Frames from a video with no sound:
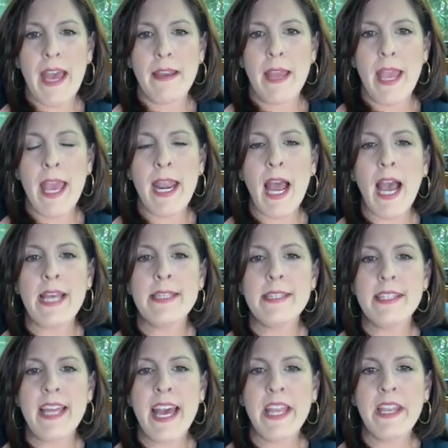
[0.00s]
that. And I
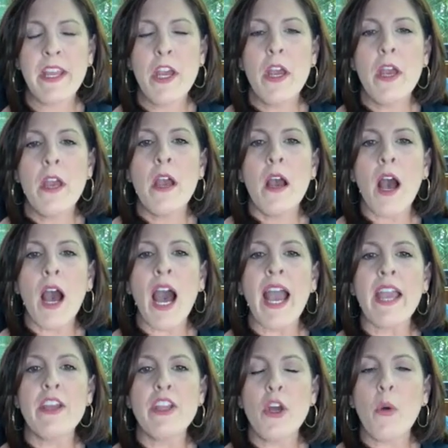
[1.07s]
said,
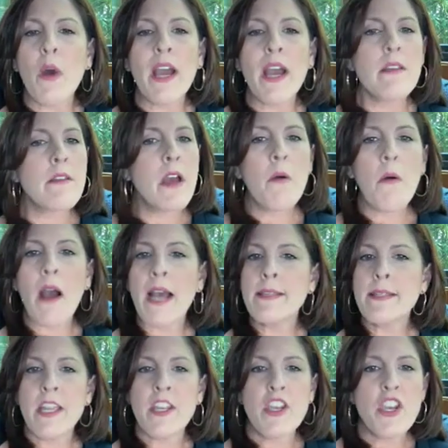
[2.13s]
you know what? No, I
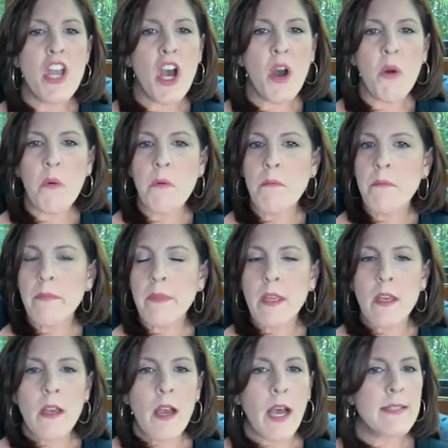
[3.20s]
said no.
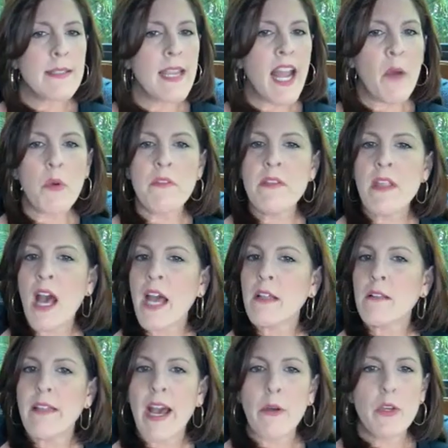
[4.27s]
I said, I will
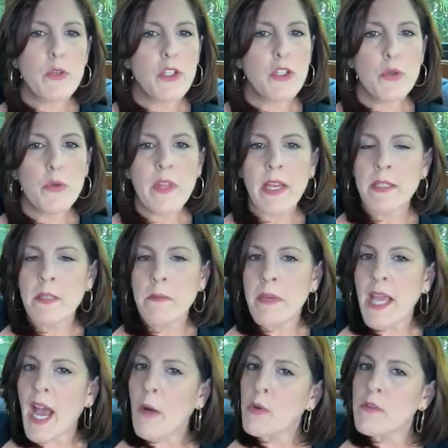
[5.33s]
not allow you to do that to
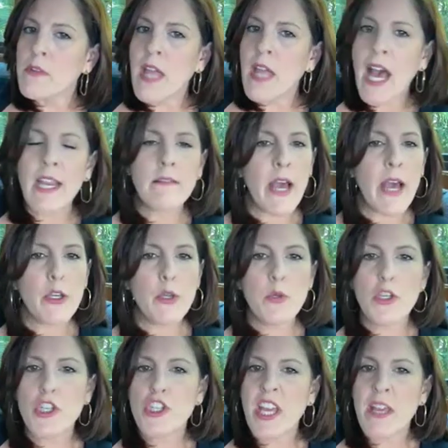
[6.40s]
me. I will not allow you
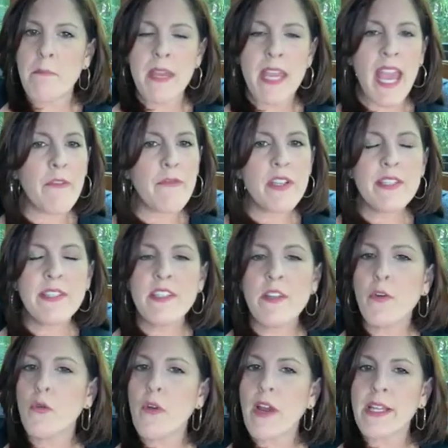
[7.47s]
to shame me. Every
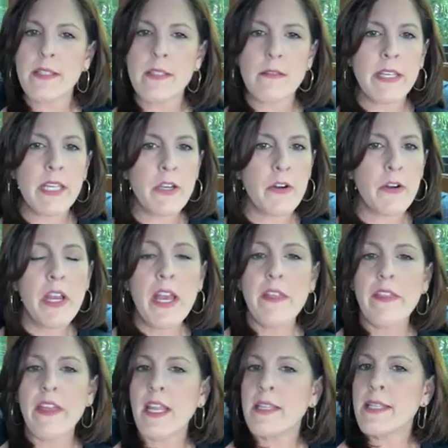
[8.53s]
civil rights leader
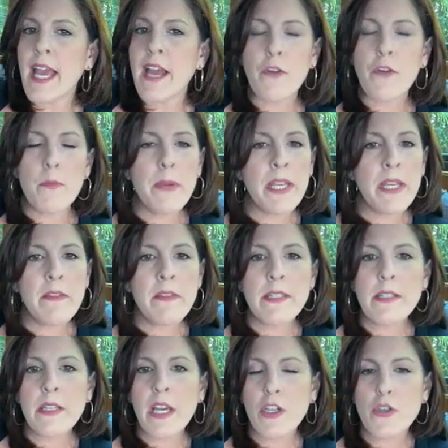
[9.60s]
that has ever been in
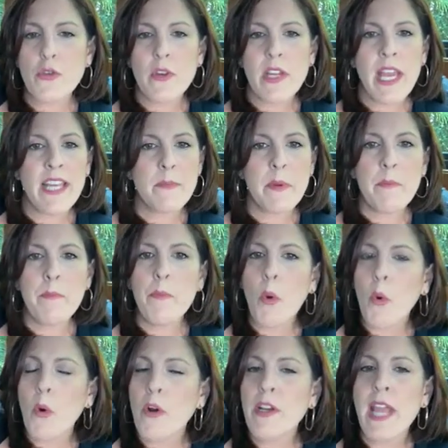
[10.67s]
this country has been
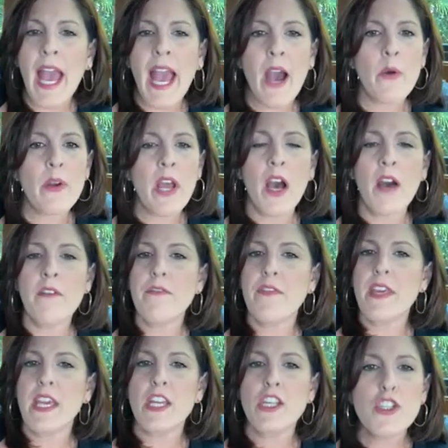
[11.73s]
born out of
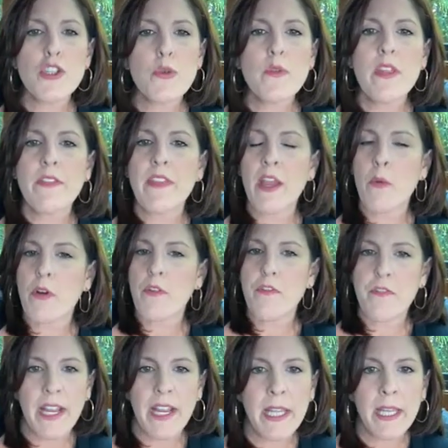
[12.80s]
the issue that they were
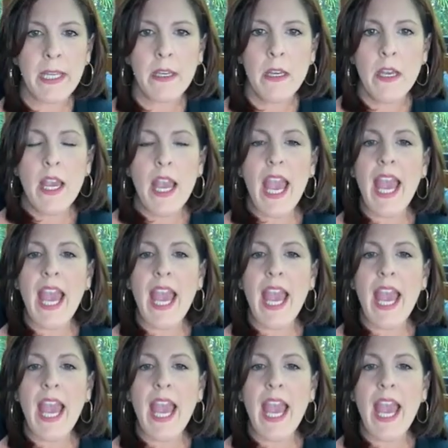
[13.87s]
fighting.